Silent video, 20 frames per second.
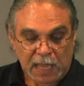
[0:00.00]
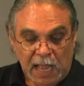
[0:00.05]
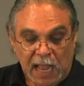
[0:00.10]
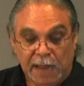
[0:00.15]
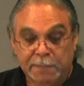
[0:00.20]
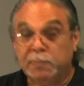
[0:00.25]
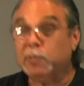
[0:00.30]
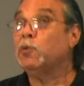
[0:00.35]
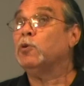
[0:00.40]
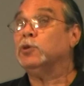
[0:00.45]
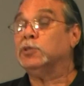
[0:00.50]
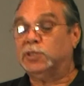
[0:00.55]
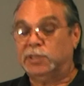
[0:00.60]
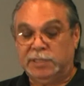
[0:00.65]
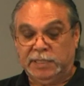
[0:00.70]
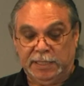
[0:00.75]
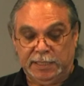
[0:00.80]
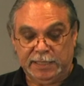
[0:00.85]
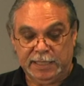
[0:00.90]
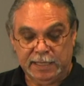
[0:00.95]
I
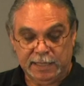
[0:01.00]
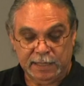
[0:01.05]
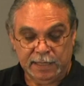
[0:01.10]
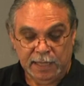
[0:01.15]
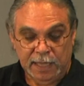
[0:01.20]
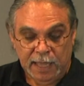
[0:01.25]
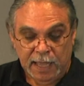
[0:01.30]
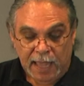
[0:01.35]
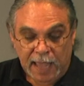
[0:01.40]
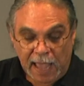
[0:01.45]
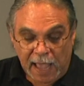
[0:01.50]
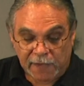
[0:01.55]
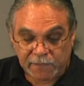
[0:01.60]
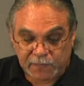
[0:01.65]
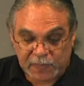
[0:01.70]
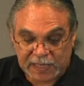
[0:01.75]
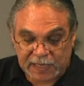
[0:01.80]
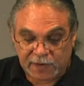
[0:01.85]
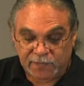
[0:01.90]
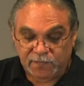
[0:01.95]
personally have been